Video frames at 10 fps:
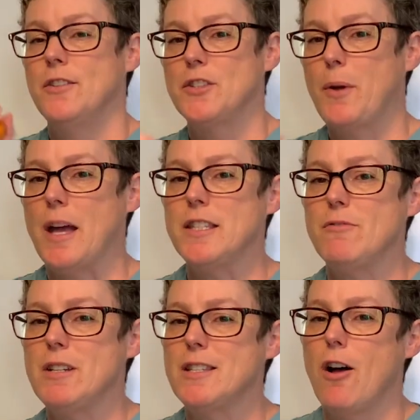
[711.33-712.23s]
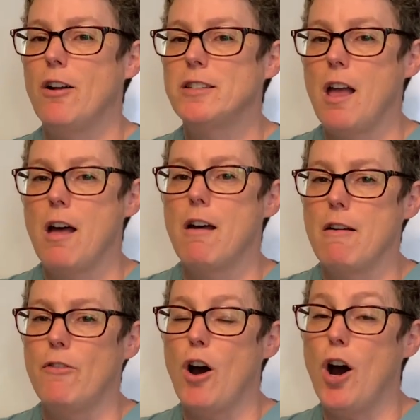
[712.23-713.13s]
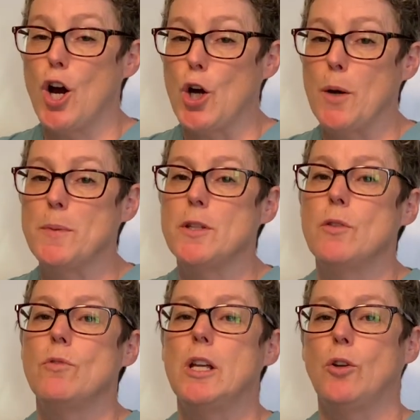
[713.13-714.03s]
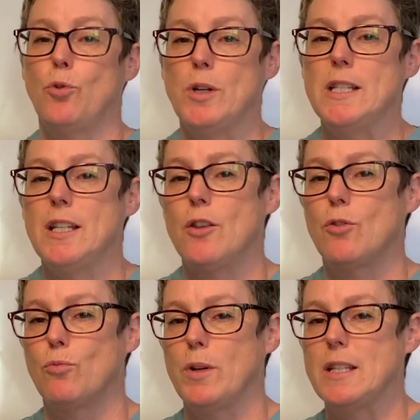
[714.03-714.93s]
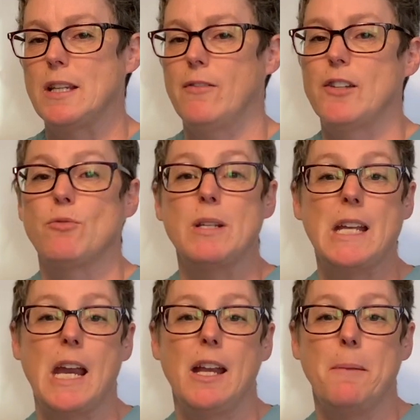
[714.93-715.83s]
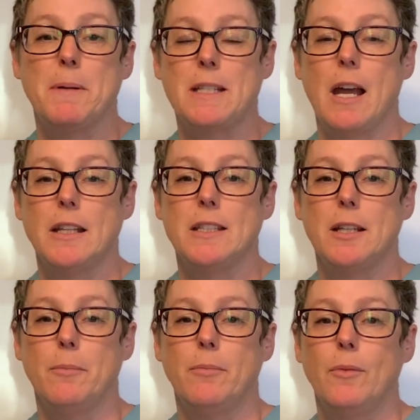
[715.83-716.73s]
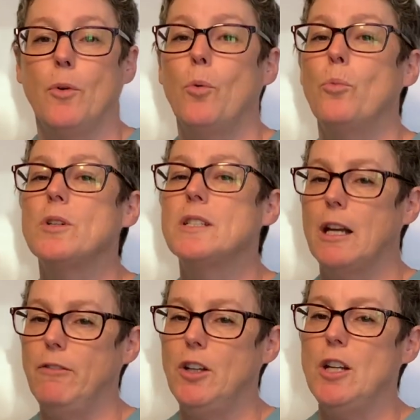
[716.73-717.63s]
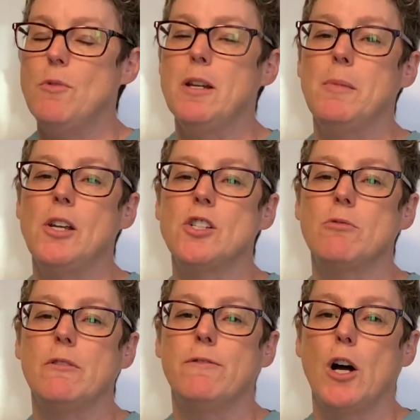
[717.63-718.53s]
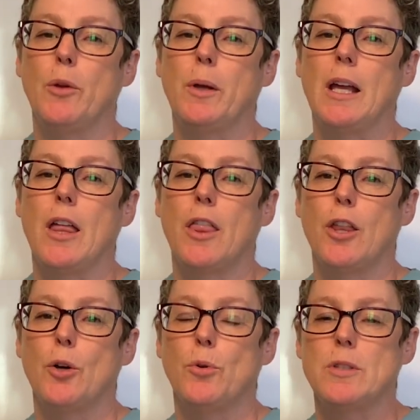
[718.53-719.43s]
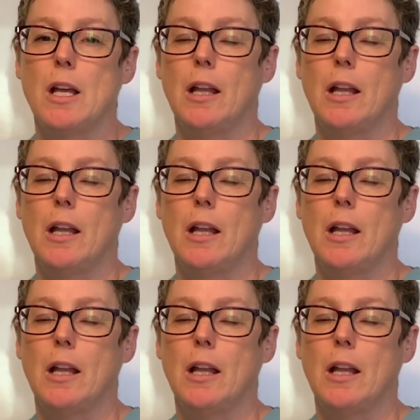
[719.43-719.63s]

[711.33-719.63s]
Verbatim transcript: So as a result of ARBs increasing the risk of us retaining potassium, we're definitely going to want to make sure we're following those